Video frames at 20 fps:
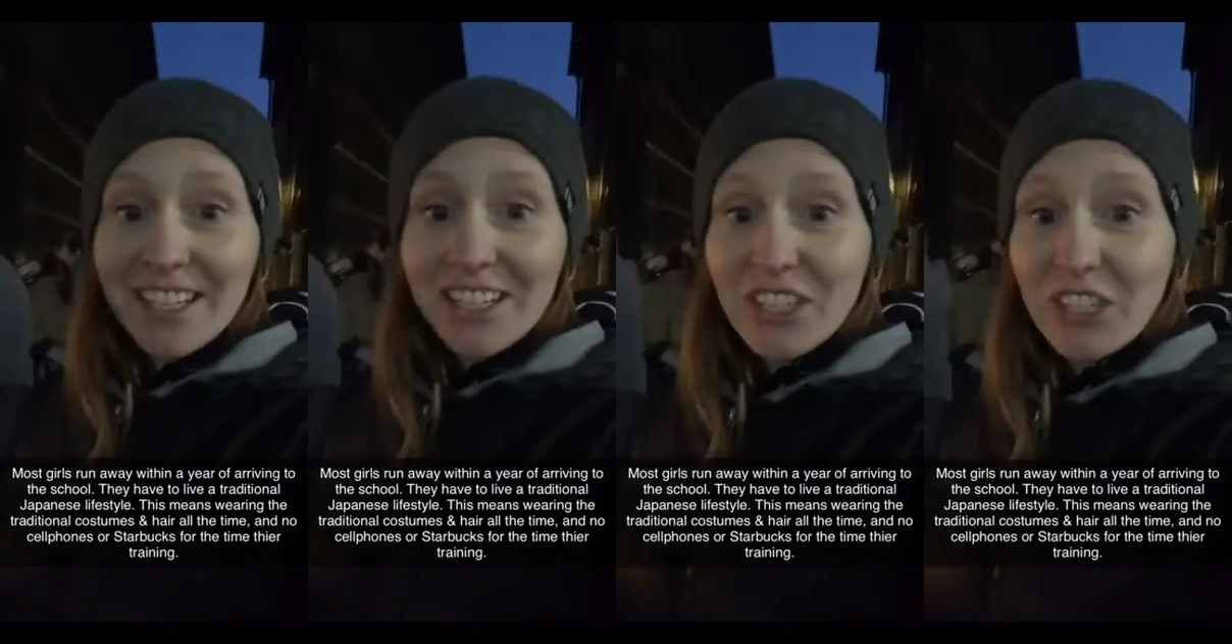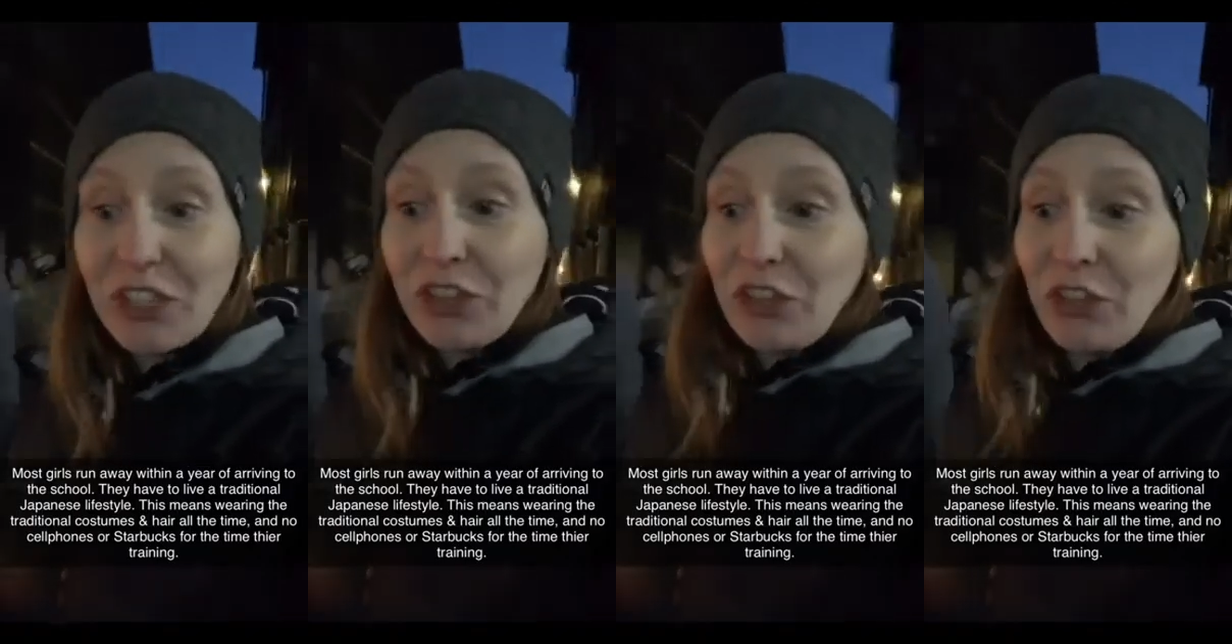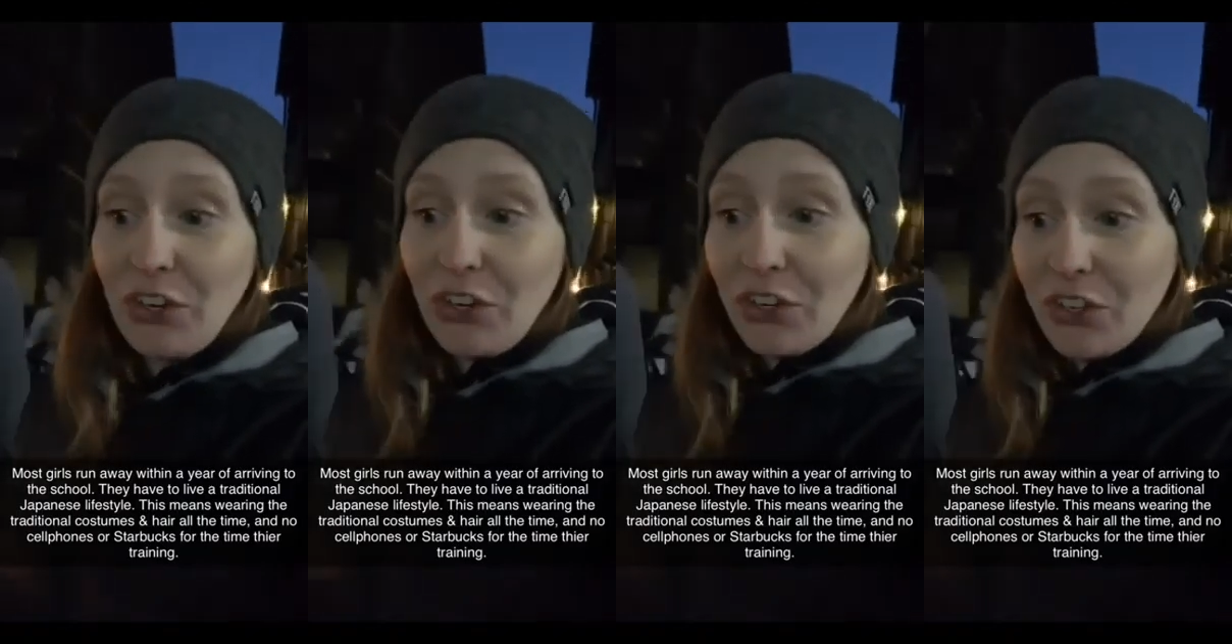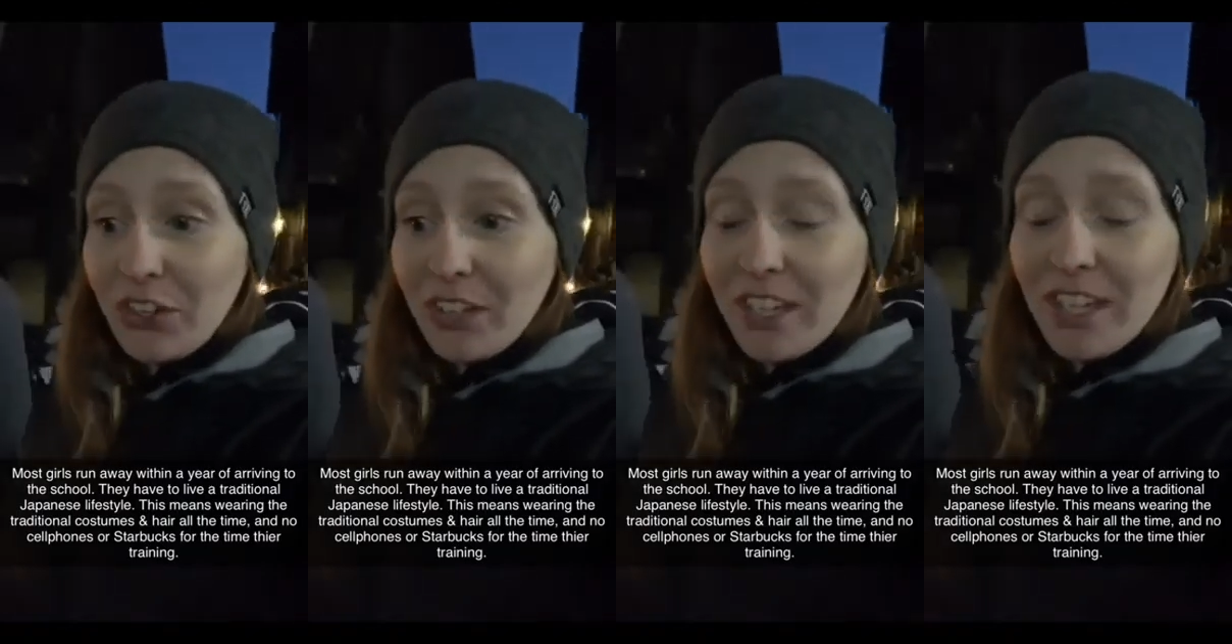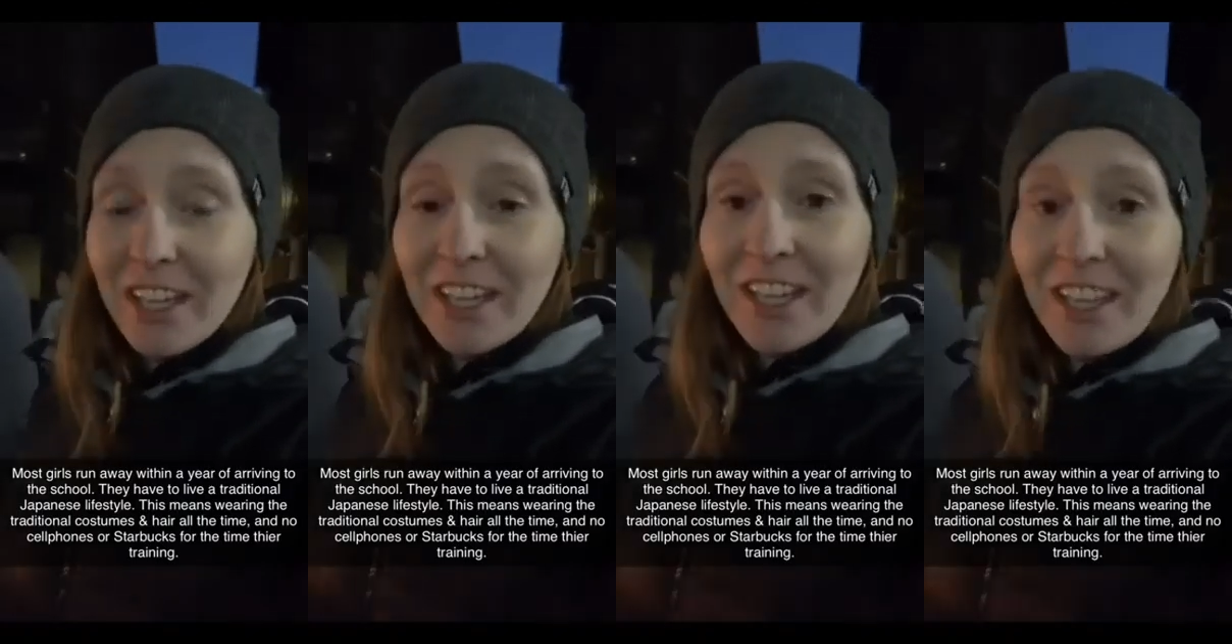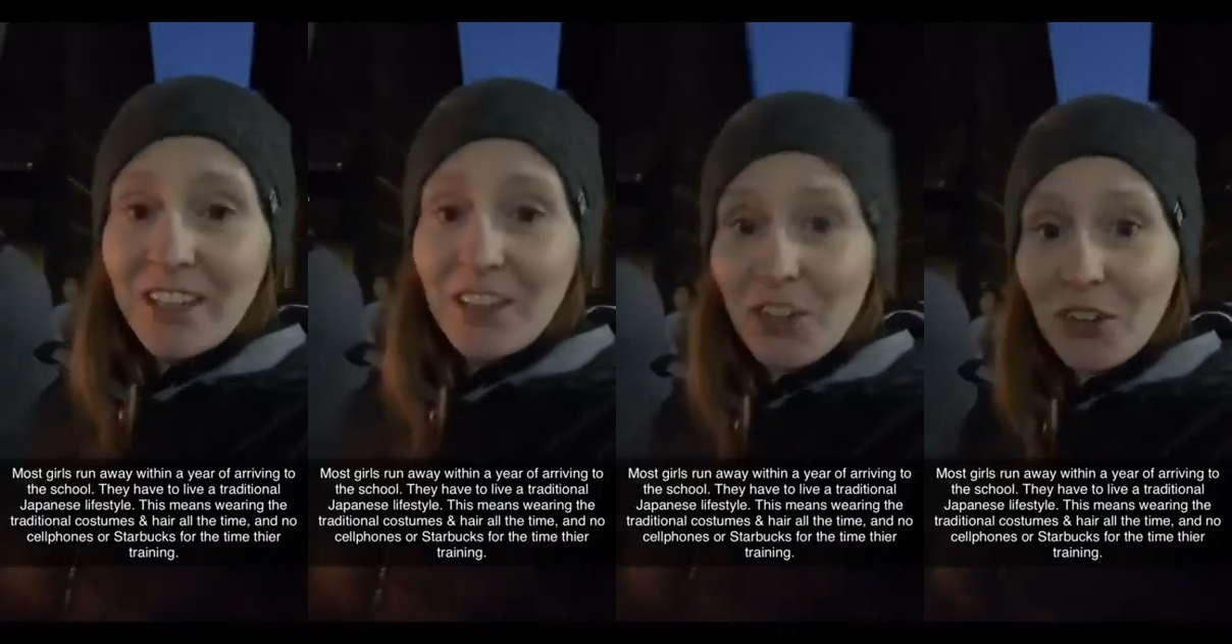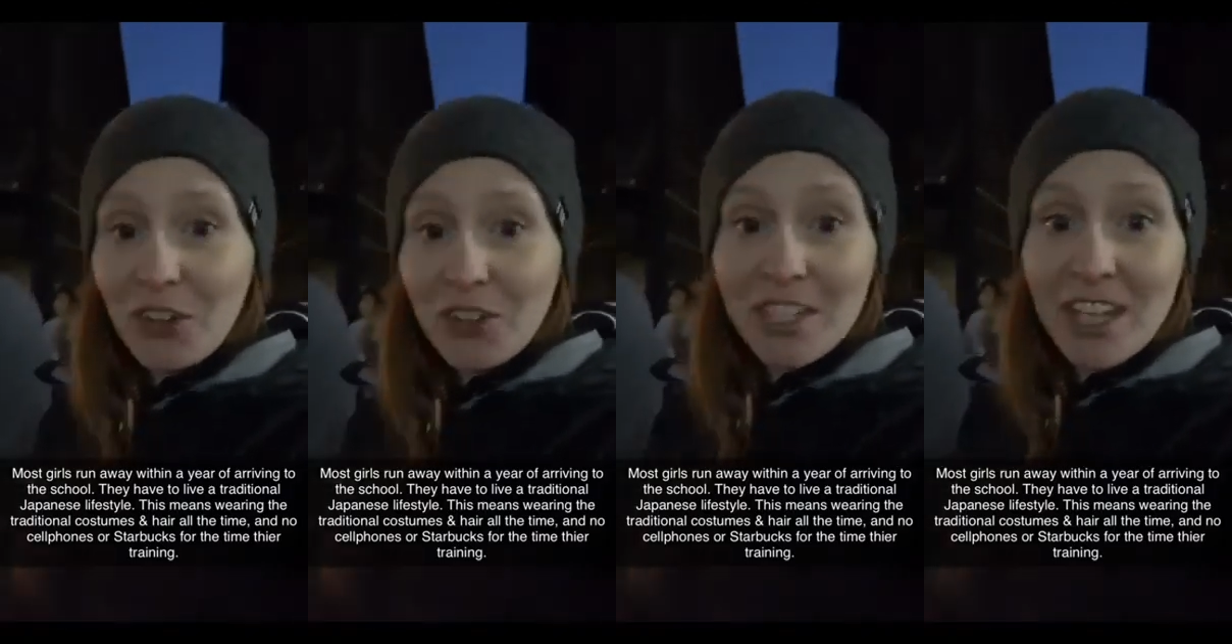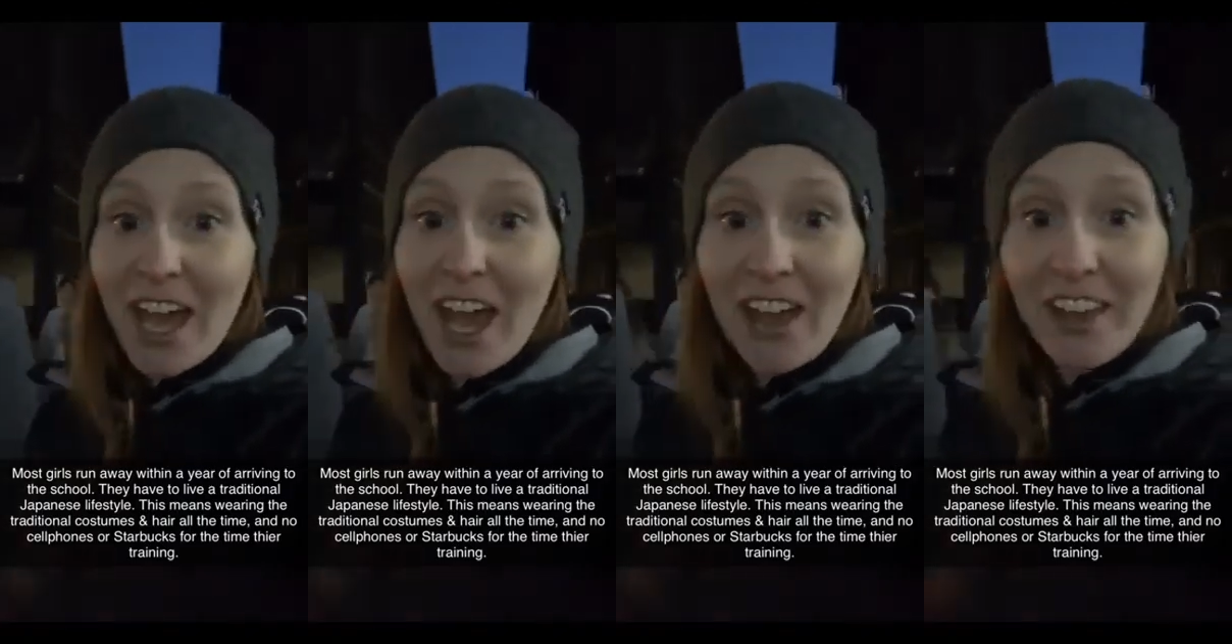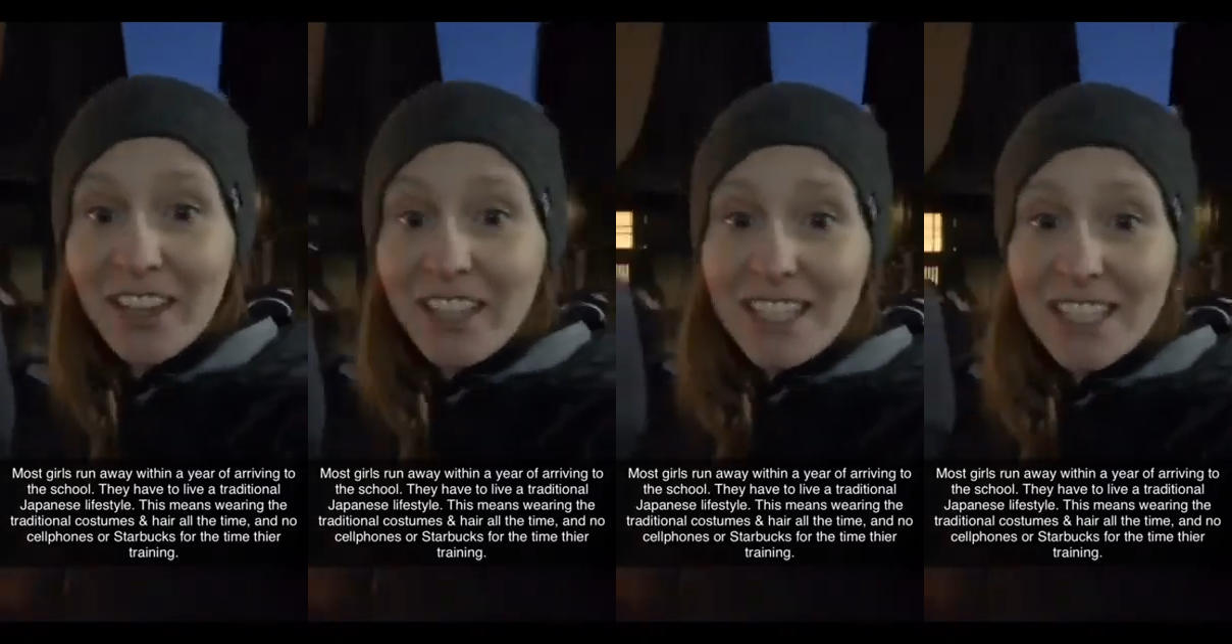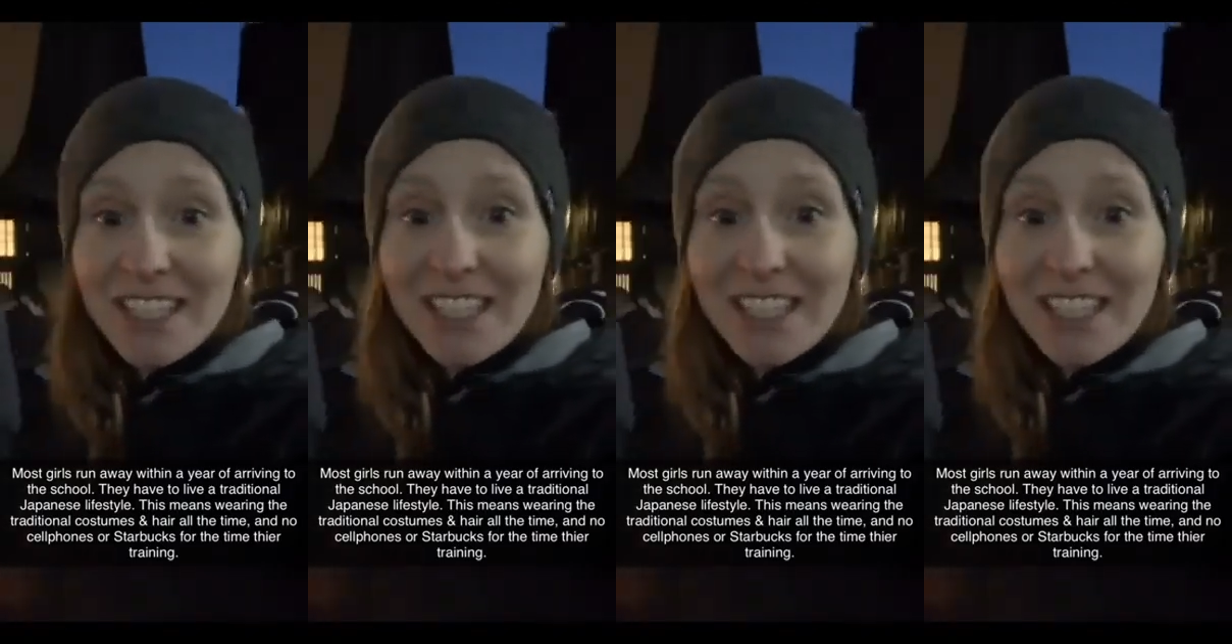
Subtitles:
learn your talent,